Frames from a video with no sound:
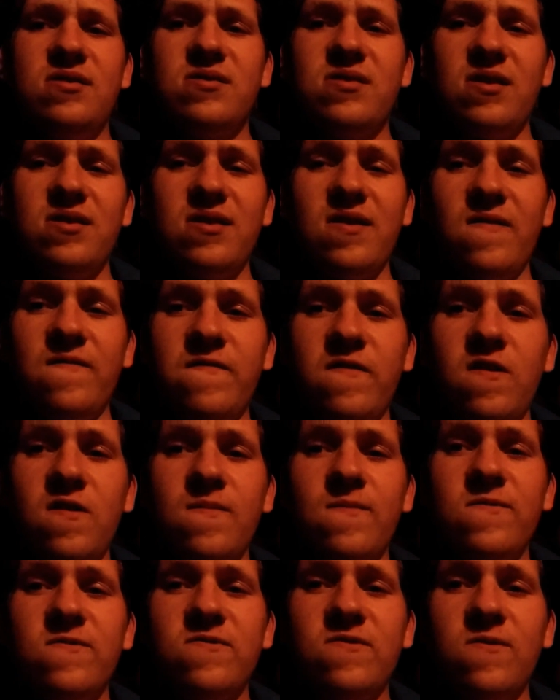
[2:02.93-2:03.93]
it said that
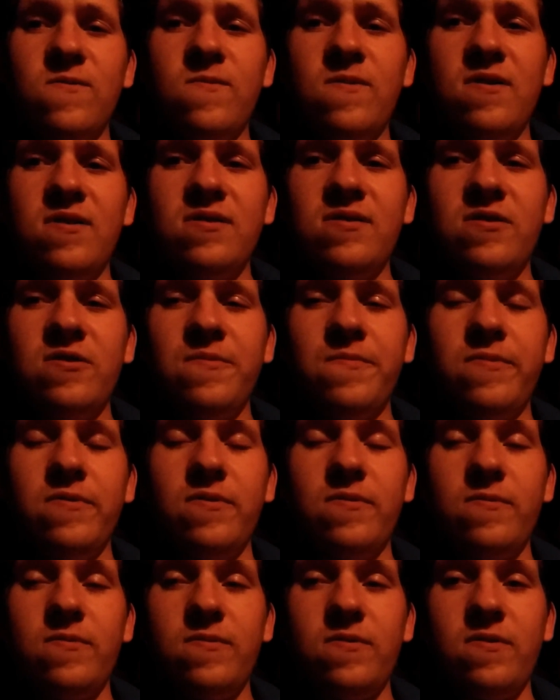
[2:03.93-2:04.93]
farmers are wanting
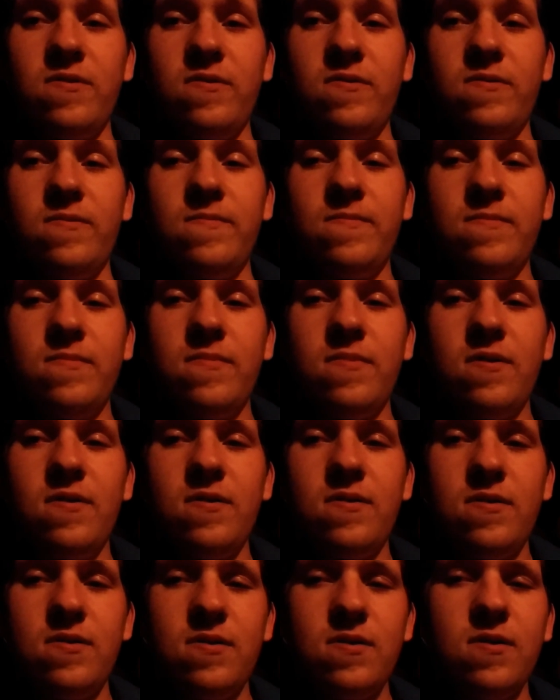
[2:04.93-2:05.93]
to
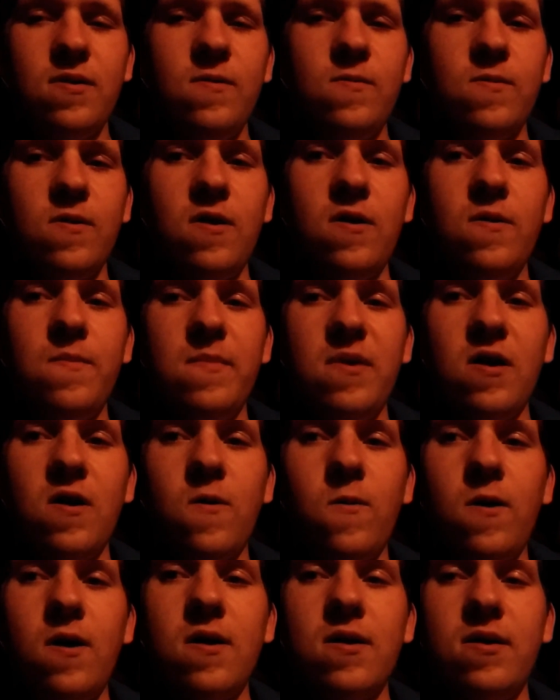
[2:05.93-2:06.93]
uh, grow
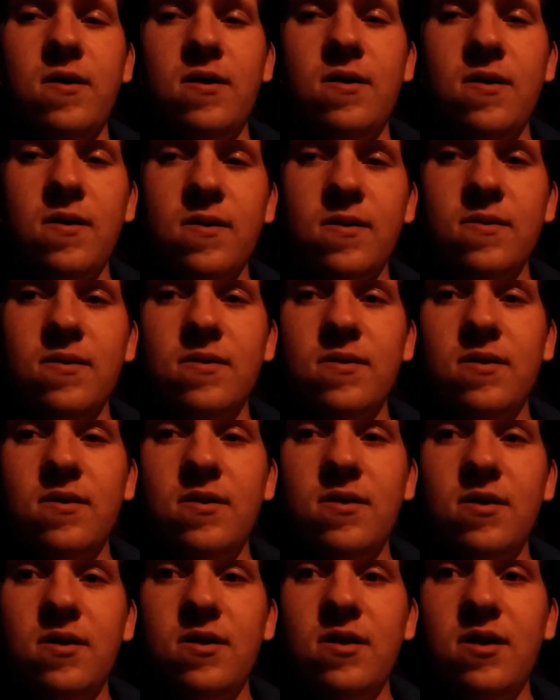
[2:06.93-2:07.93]
marijuana.
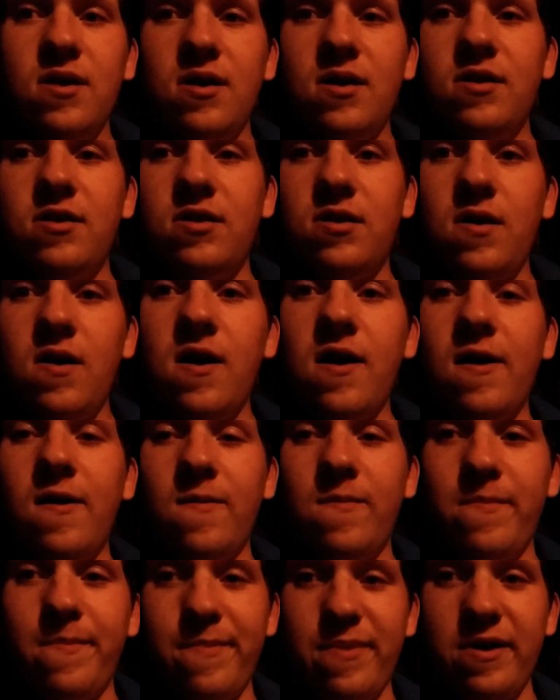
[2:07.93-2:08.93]
And you know
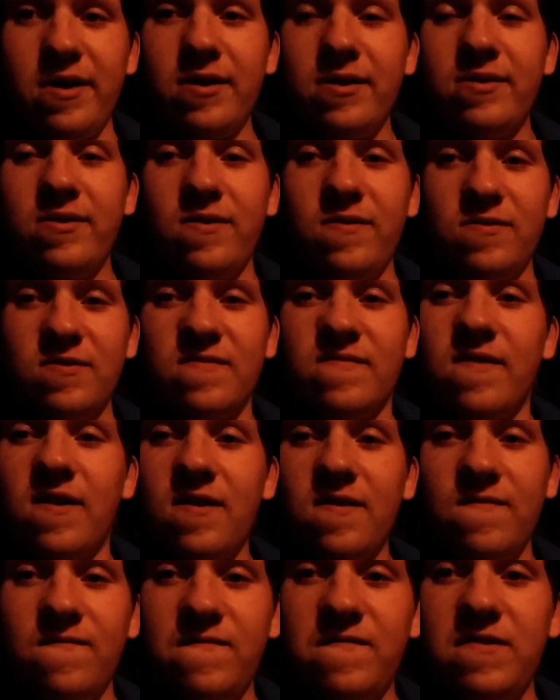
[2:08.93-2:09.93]
how big those
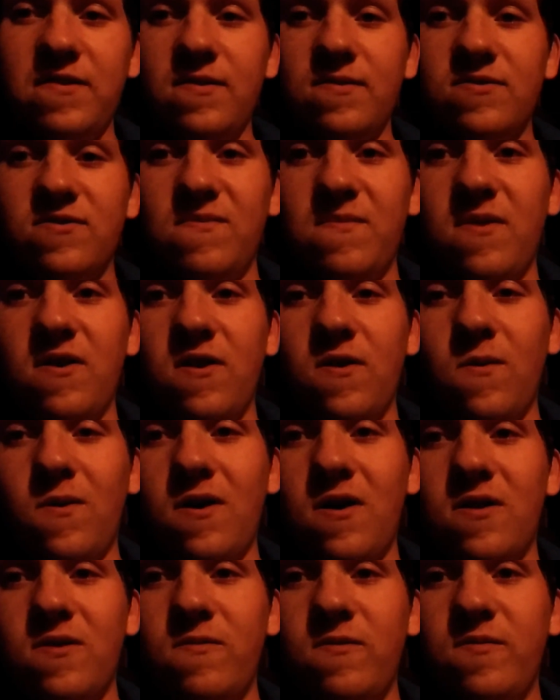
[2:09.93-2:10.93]
fucking fields of
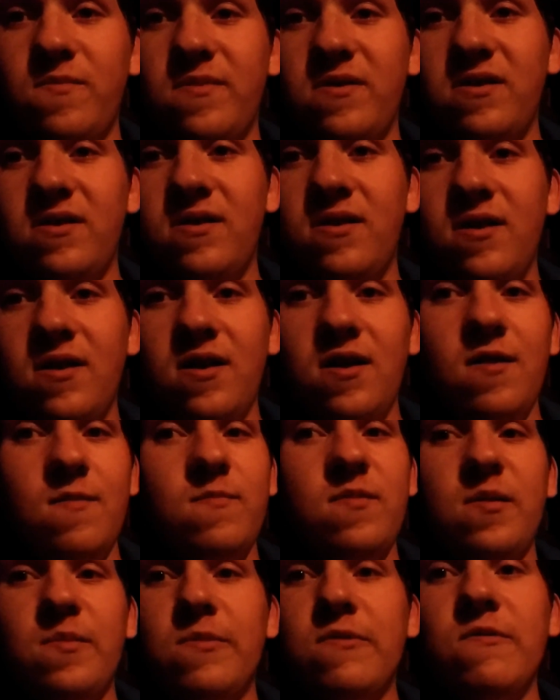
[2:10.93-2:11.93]
marijuana would be?
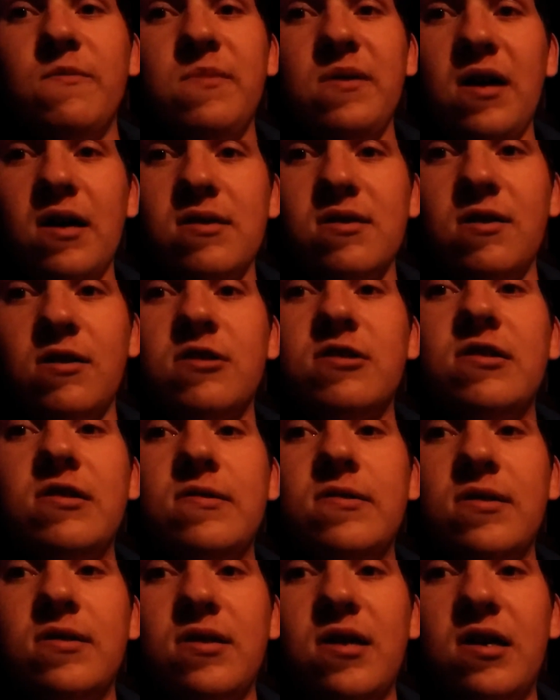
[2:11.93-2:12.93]
People would be out there
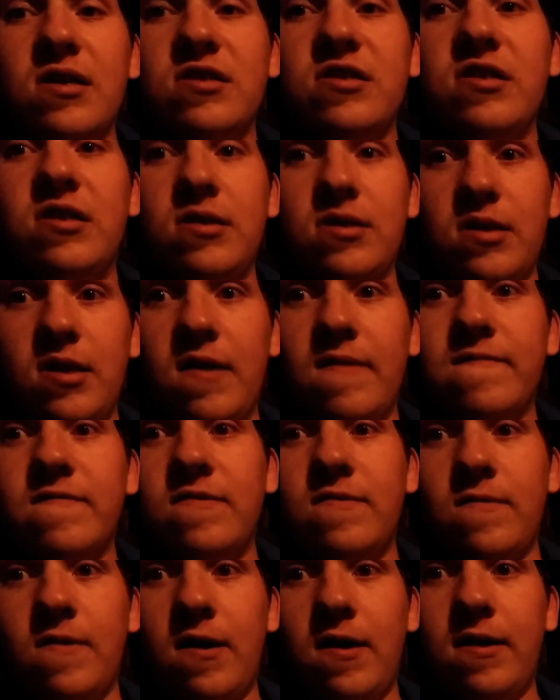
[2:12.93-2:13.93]
stealing that shit
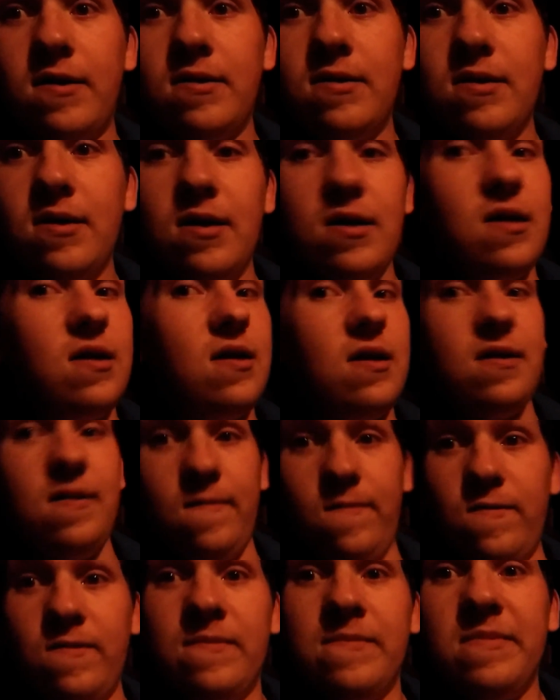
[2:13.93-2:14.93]
left and right
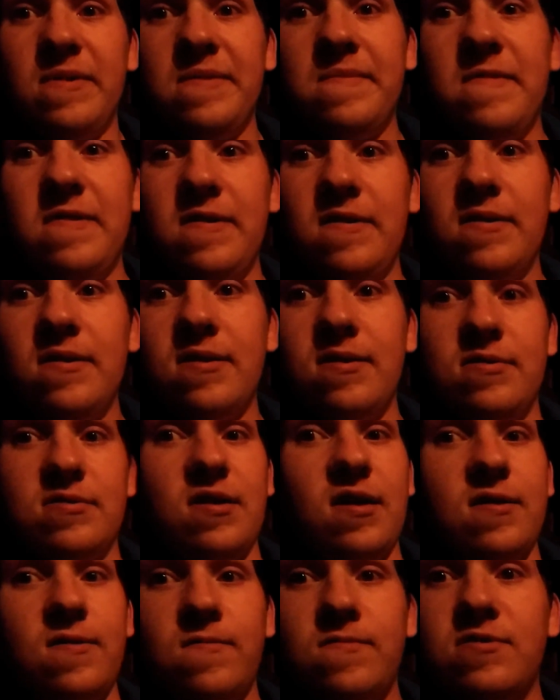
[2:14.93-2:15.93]
and it wouldn't be me
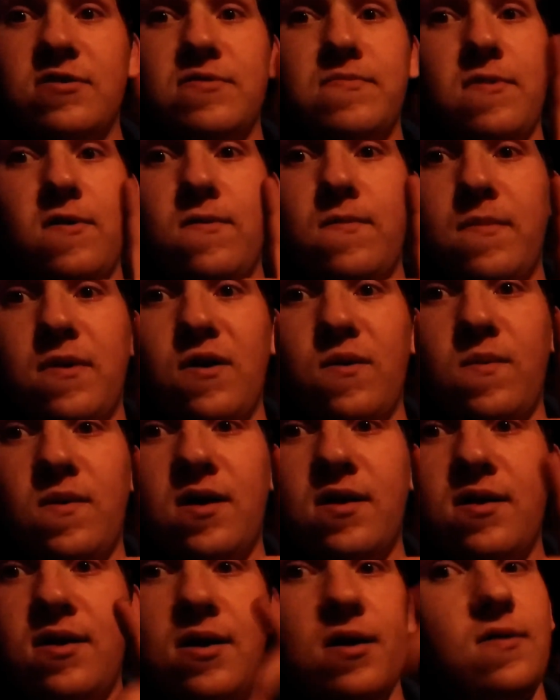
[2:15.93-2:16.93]
because I don't smoke
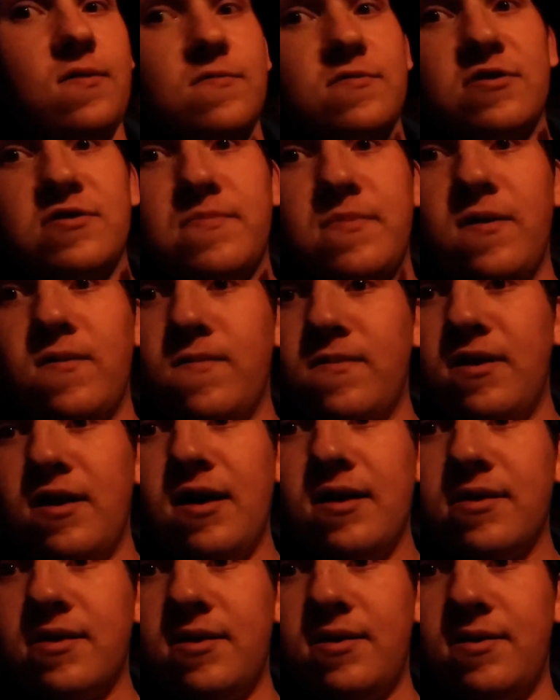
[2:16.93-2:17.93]
marijuana. I don't smoke
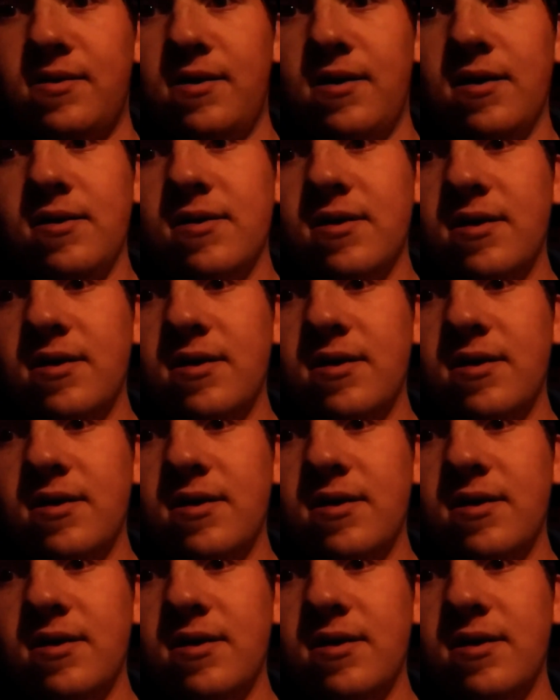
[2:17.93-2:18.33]
nothing.